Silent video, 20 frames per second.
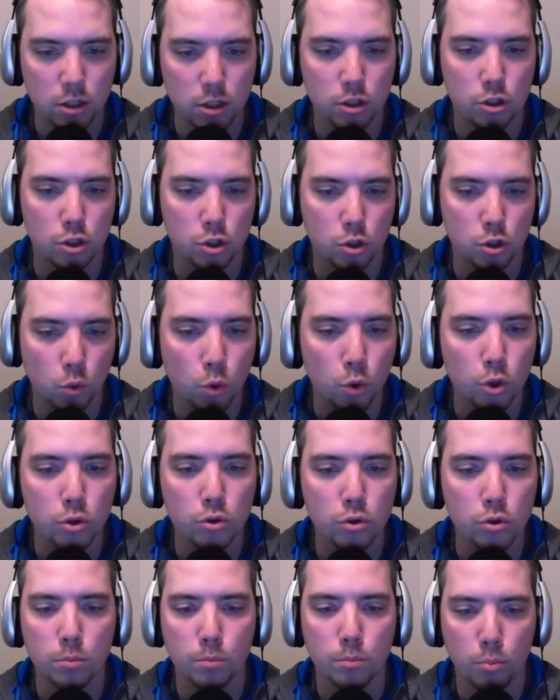to score you
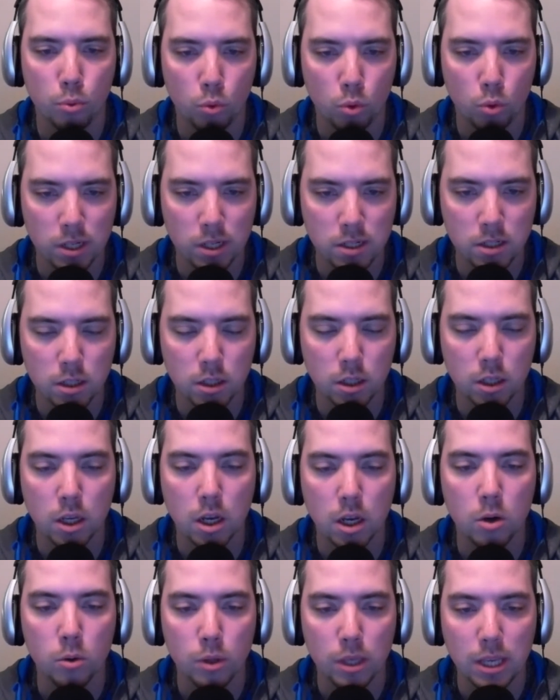some points,
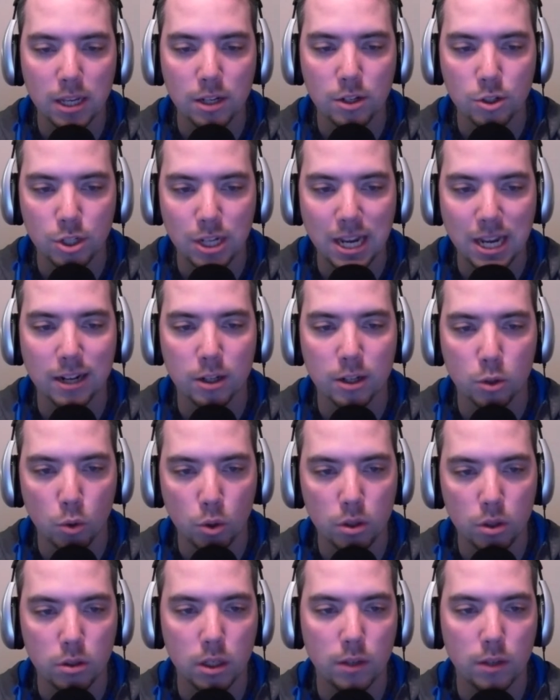go get Jack Doyle.